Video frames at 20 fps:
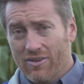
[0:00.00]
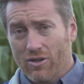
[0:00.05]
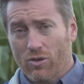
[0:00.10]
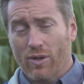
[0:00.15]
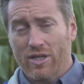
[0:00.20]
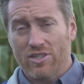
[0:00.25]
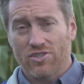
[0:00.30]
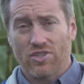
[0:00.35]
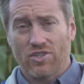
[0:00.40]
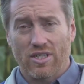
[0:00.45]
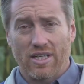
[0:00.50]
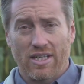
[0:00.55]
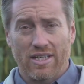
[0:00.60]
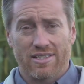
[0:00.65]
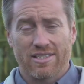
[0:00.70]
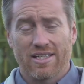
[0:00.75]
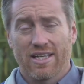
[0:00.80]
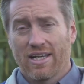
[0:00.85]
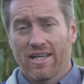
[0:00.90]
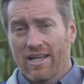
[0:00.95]
The question
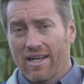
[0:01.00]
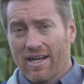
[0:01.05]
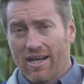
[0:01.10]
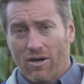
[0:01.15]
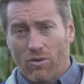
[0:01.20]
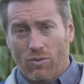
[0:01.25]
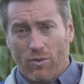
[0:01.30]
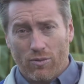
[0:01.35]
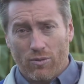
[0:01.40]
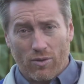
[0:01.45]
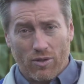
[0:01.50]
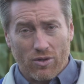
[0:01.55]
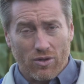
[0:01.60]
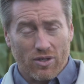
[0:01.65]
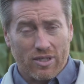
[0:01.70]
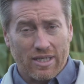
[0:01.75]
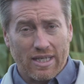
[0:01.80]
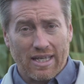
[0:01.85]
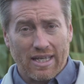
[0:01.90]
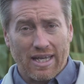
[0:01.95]
is, uh, when we're
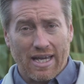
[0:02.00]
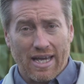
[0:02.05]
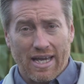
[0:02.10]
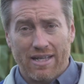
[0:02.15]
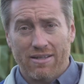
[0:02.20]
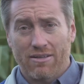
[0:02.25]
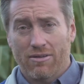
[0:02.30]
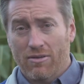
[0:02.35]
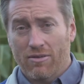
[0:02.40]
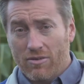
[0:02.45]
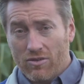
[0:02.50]
looking at